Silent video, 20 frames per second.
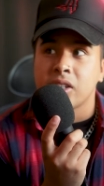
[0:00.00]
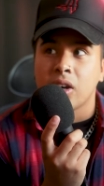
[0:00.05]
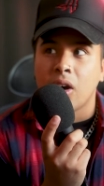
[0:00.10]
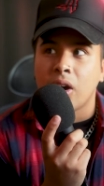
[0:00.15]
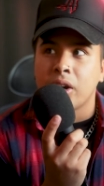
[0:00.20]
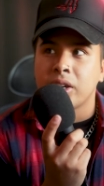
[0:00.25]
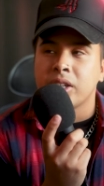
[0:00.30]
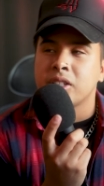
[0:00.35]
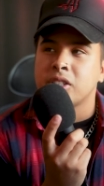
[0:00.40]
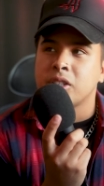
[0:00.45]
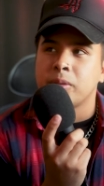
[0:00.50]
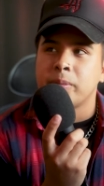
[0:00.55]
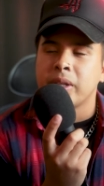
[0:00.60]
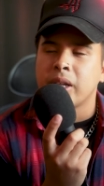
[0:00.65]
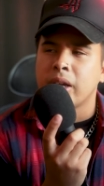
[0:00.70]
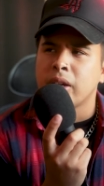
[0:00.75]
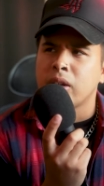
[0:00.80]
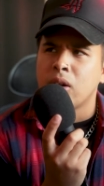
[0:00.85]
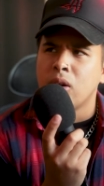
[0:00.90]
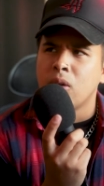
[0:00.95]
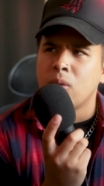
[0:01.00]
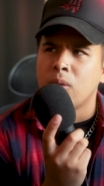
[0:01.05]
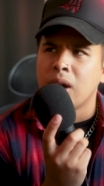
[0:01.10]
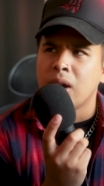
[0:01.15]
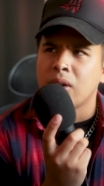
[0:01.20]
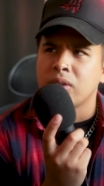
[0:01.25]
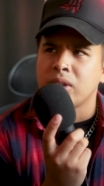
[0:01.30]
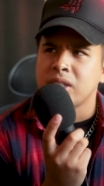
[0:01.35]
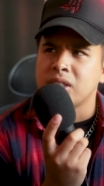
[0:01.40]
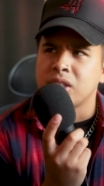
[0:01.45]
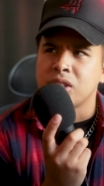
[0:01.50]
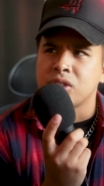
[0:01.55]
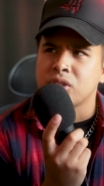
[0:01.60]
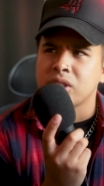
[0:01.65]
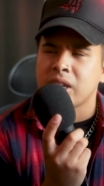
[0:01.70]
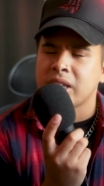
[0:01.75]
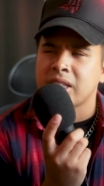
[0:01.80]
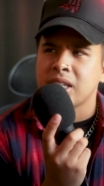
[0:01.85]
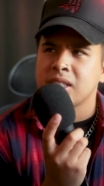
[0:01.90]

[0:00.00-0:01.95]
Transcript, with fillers: audience to be like, oh wow, that's interesting.